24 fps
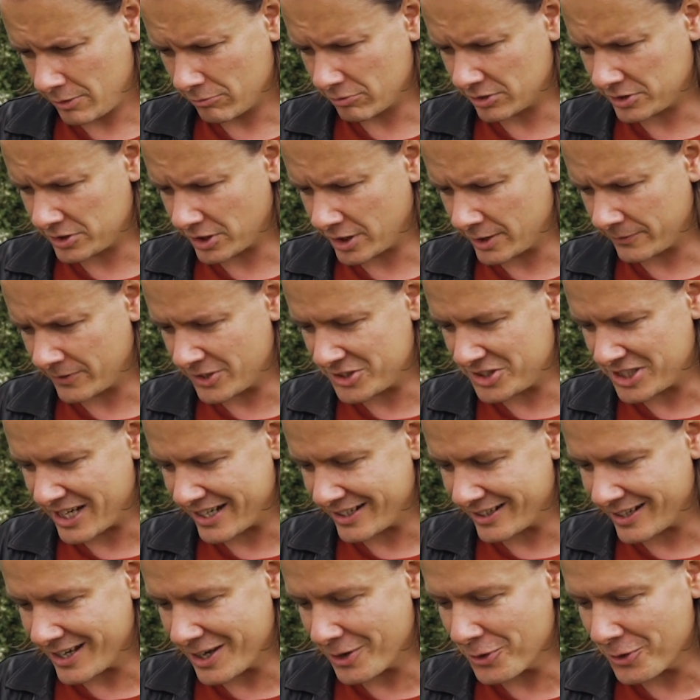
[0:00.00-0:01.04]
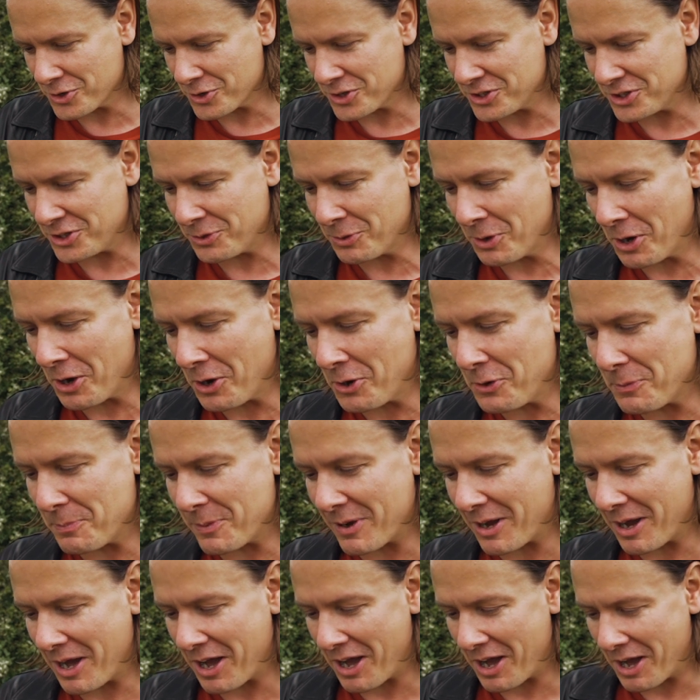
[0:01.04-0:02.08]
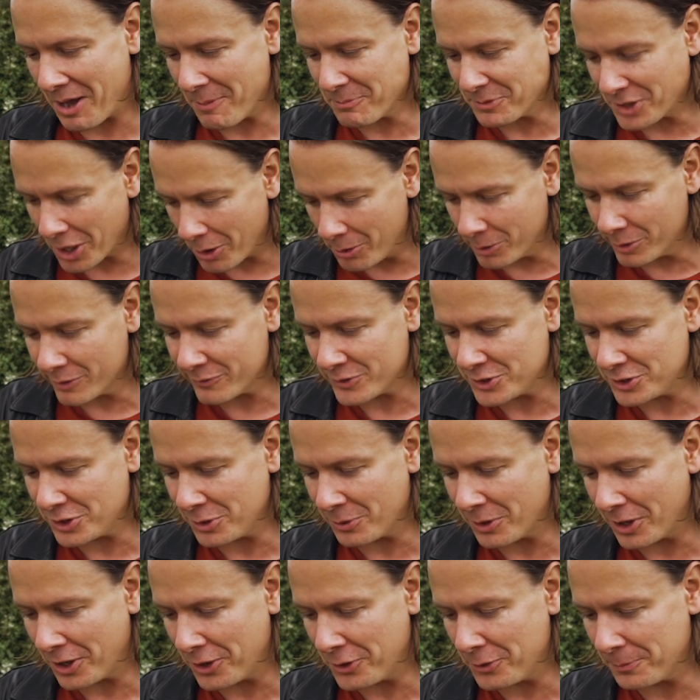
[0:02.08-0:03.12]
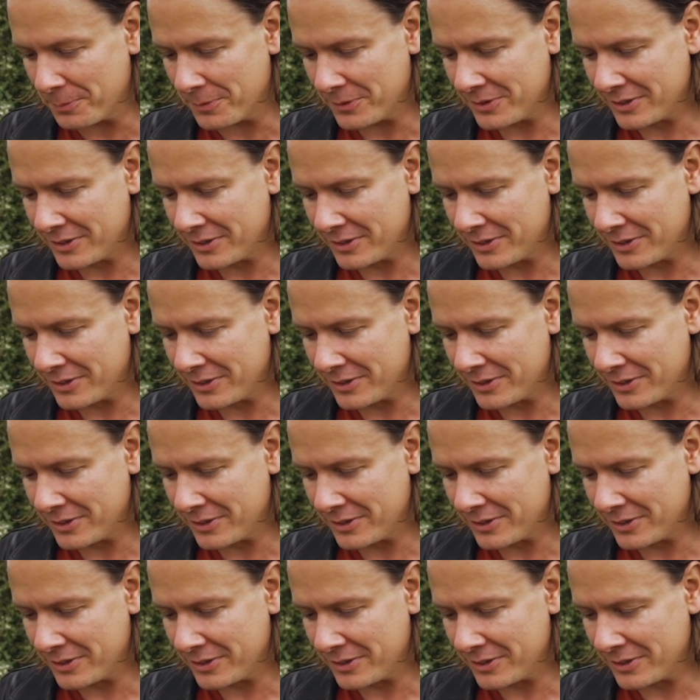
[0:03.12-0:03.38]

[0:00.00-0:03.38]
Return of the Jedi A New Hope? I'm going with A New Hope.